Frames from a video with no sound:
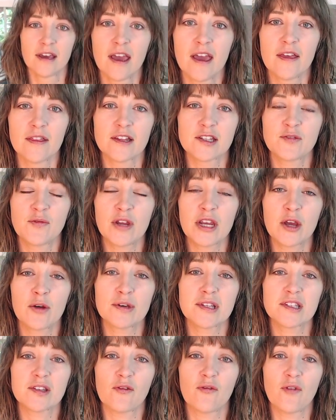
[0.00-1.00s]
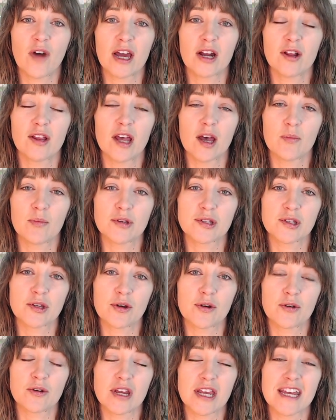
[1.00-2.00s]
This video is the final
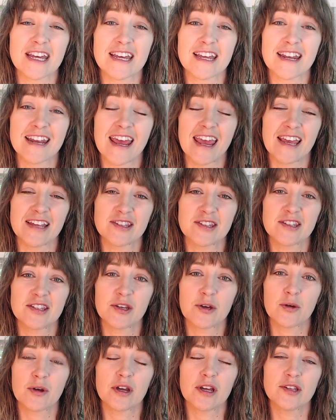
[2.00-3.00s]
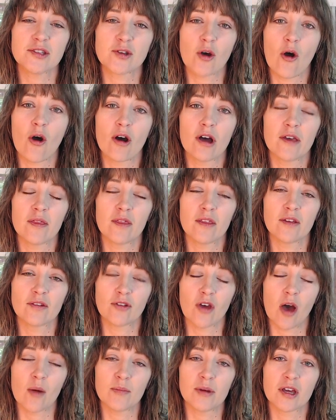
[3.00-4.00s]
episode in a series on the
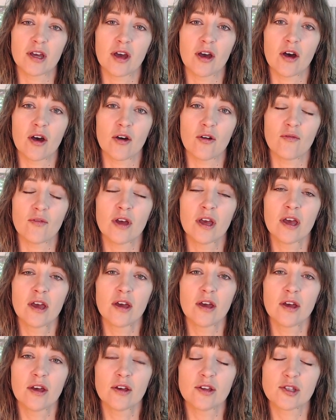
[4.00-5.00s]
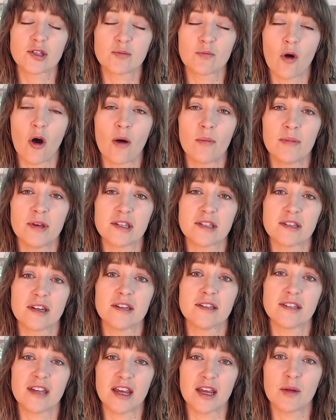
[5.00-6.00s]
topic of small
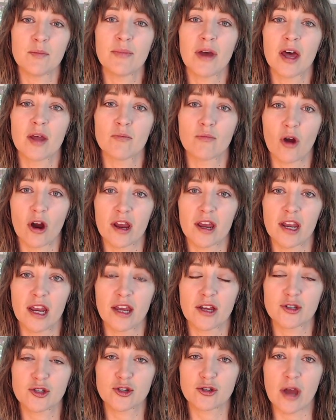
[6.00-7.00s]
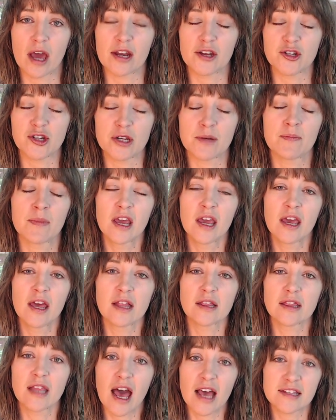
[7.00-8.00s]
business inbound marketing strategy.
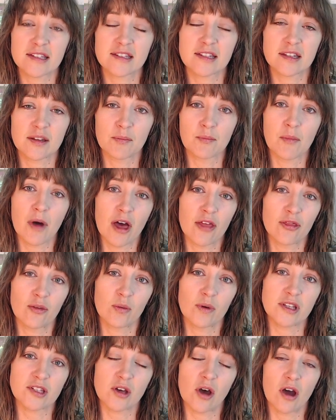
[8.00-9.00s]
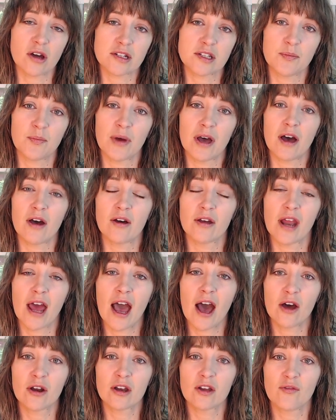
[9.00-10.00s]
Last month we talked about
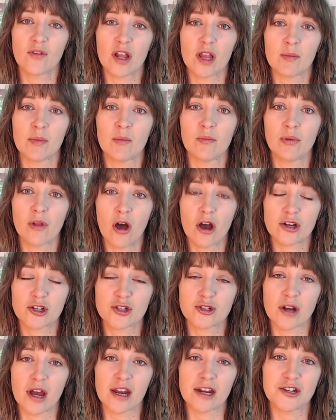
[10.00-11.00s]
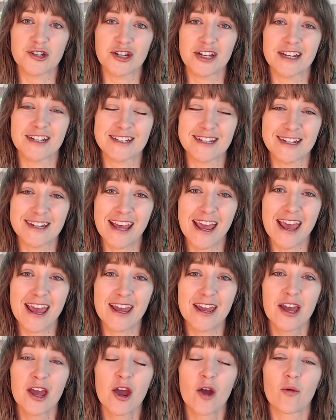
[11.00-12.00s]
how to develop a blog strategy, and
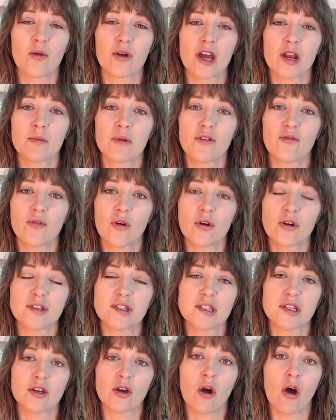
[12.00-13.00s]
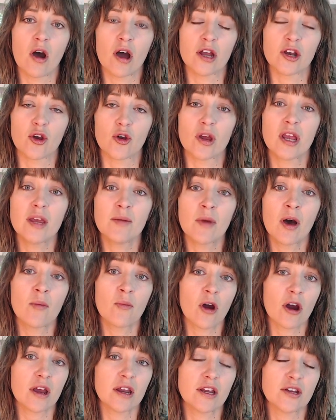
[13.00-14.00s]
today we're going to be focusing on your email
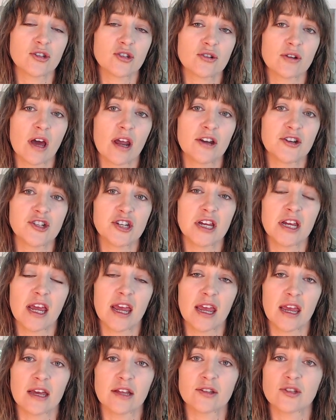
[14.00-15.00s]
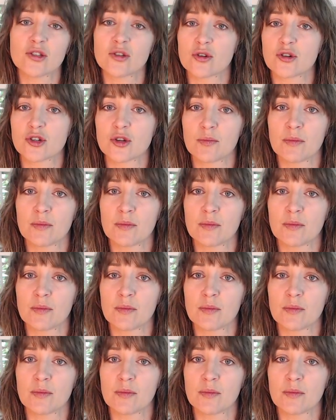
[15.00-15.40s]
marketing strategy and social